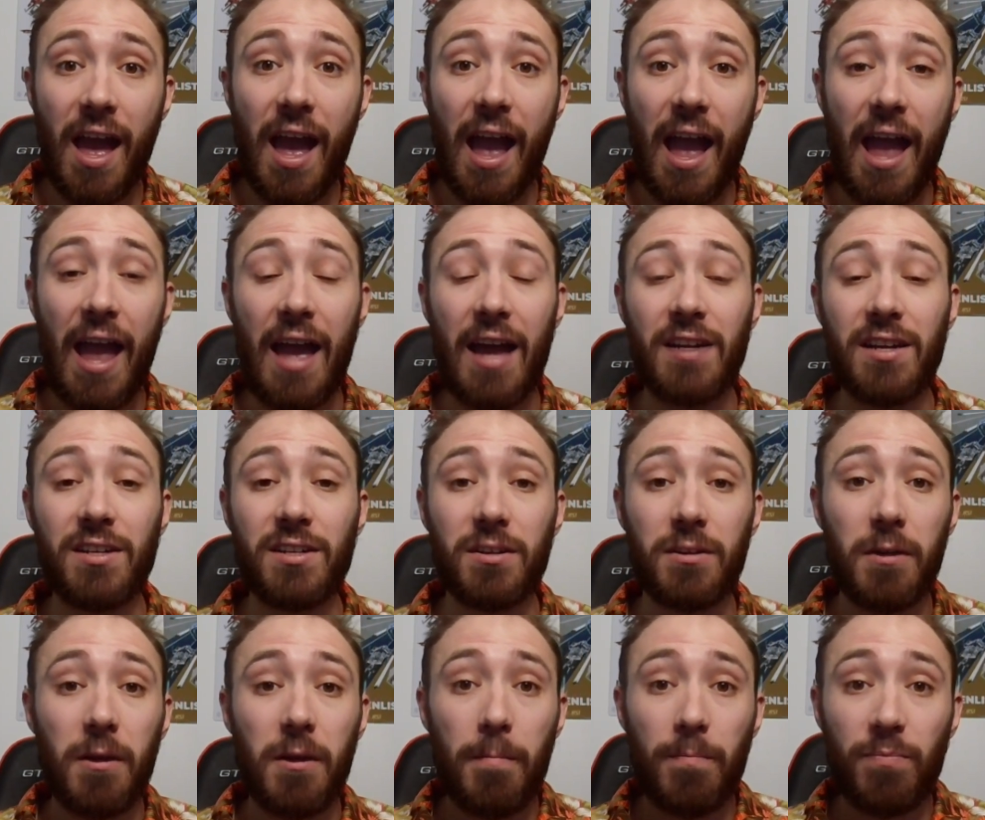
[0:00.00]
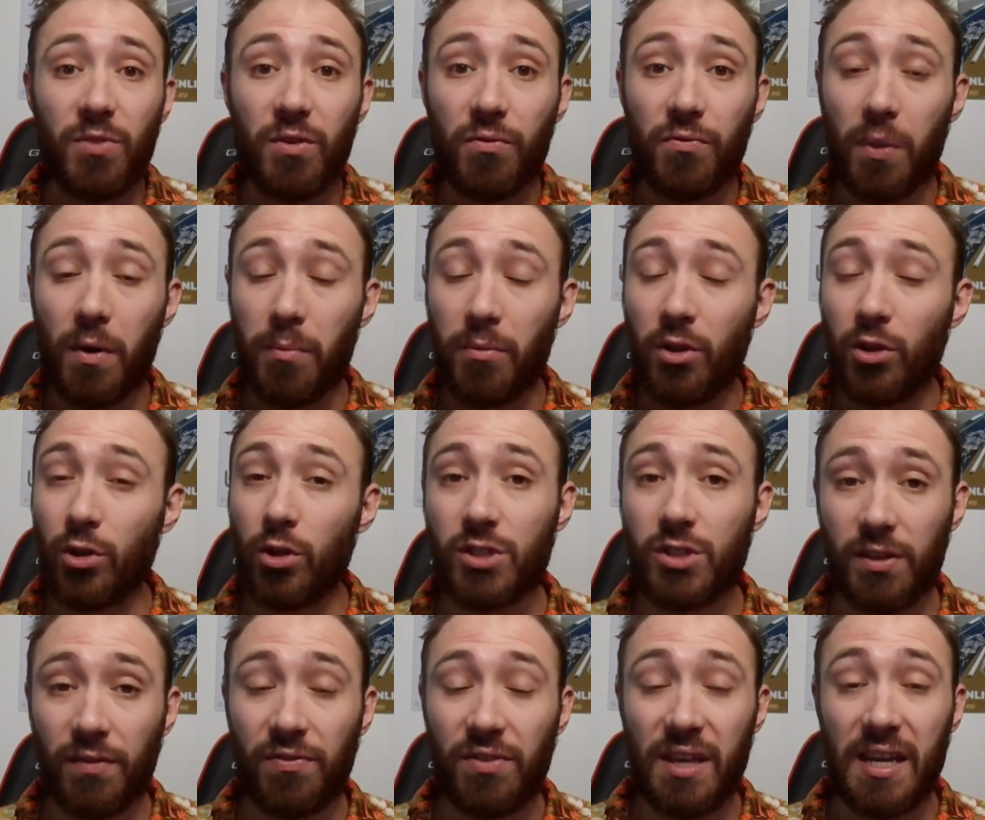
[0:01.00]
and from the looks
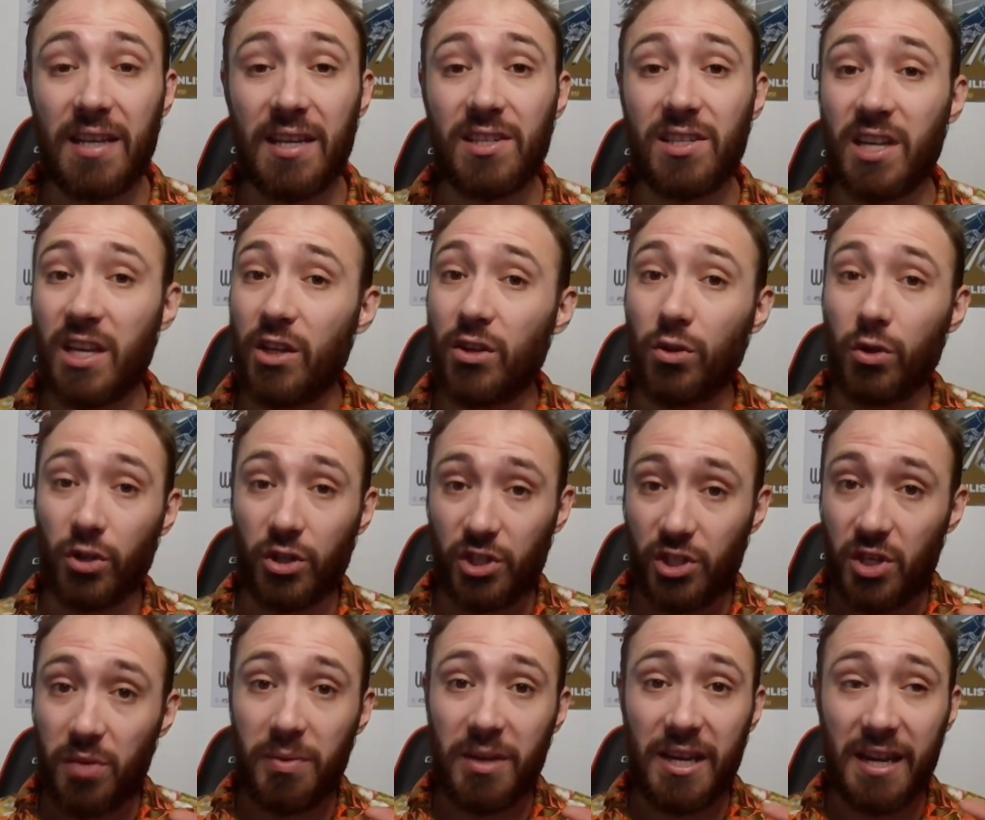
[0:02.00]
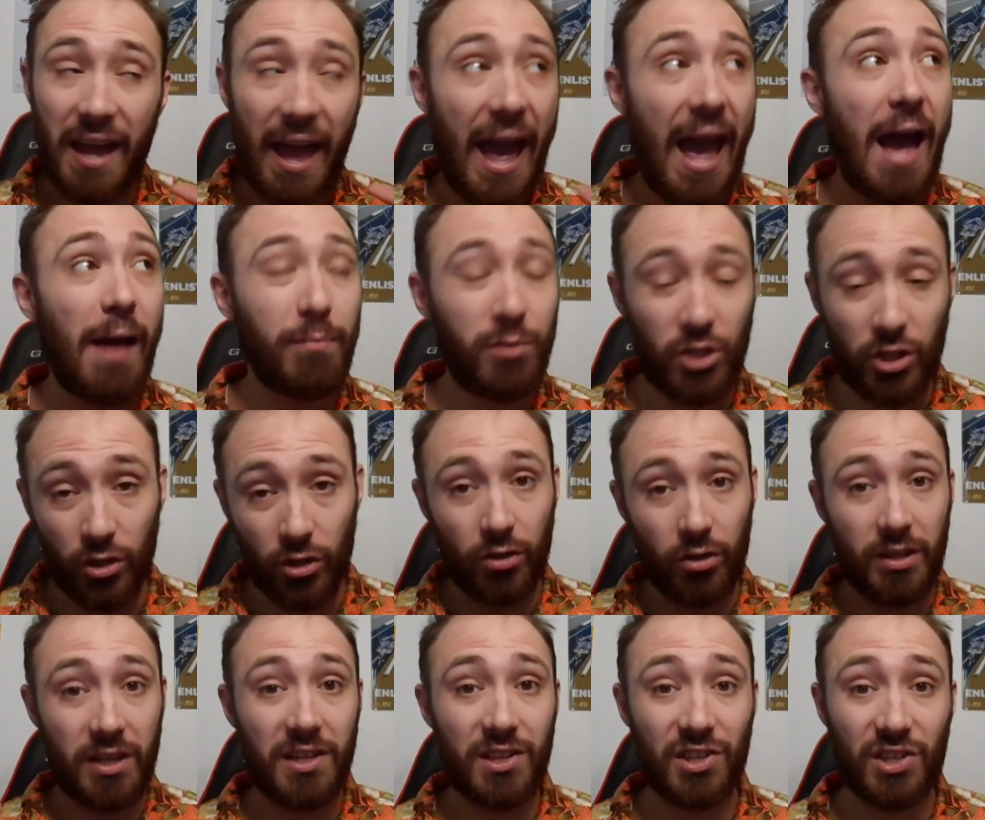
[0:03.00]
of things, it looks to be an
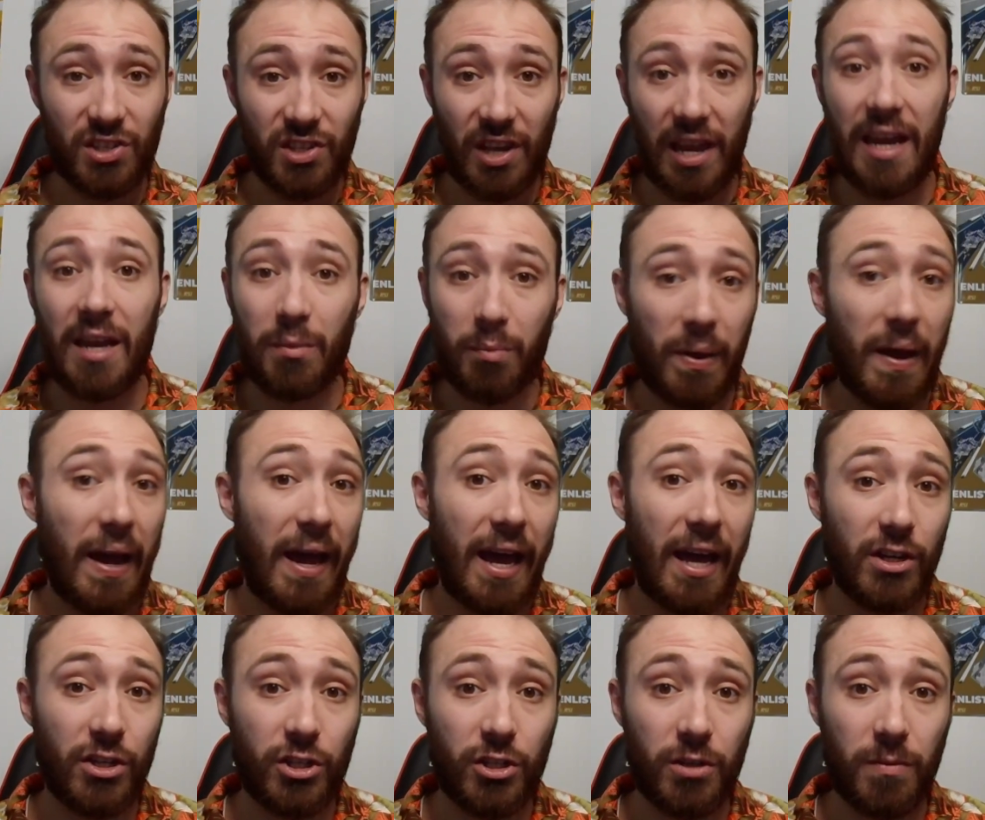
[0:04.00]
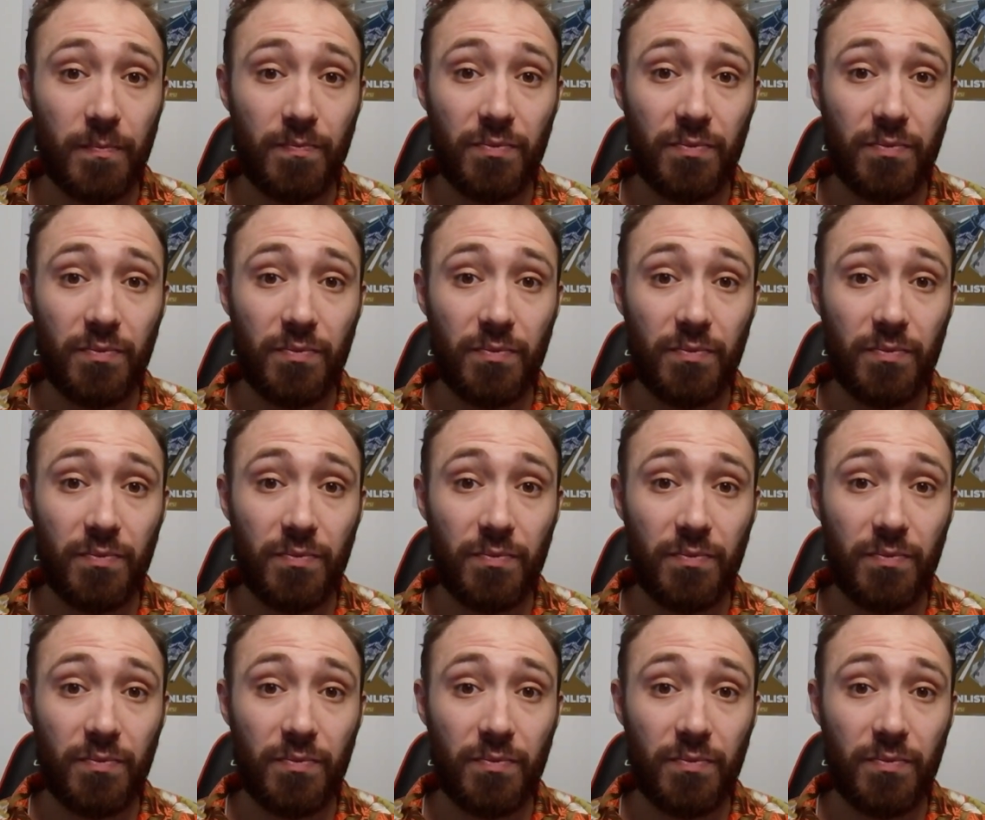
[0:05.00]
absolutely insane patch.